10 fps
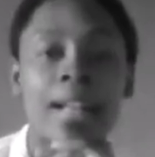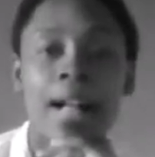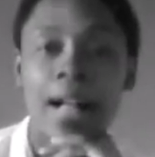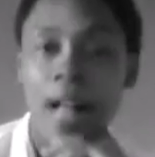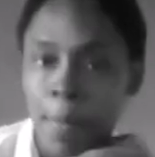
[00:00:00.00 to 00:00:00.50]

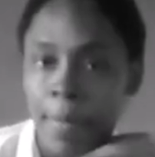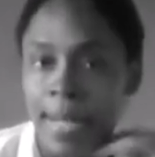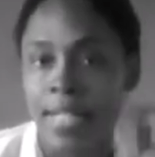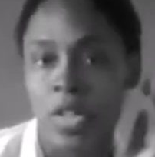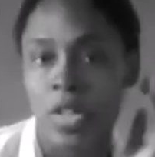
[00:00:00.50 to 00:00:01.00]
a couple
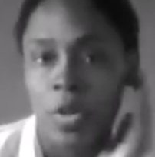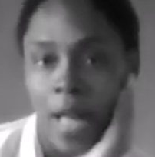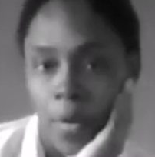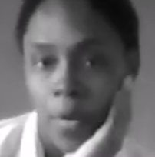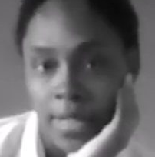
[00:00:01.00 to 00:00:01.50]
minutes ago,
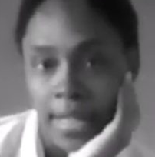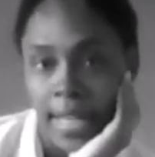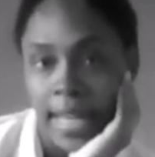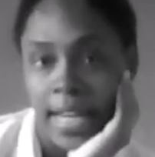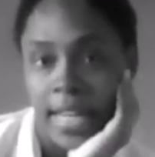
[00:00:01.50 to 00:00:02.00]
I was
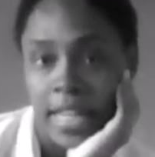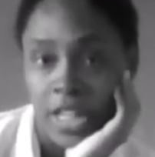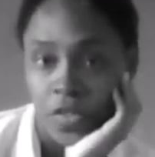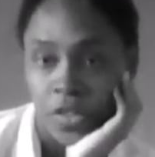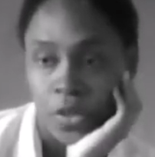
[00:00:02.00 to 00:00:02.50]
looking at an
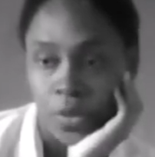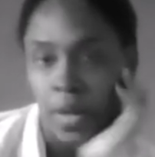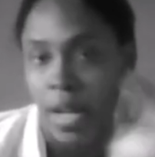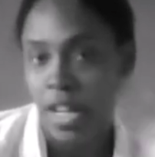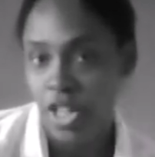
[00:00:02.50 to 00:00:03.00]
interview,
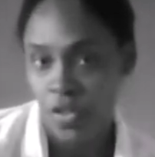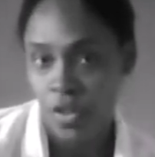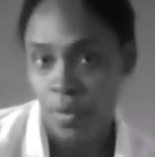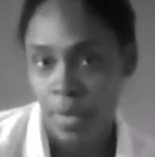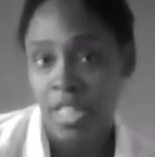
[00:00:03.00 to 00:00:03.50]
not
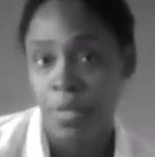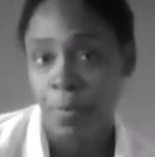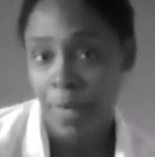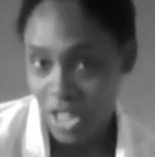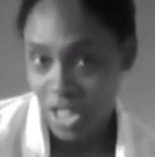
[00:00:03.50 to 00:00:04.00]
interview, but
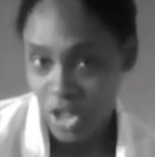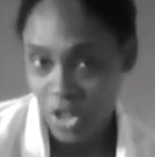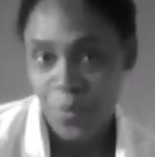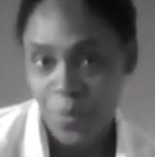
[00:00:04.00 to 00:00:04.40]
speech,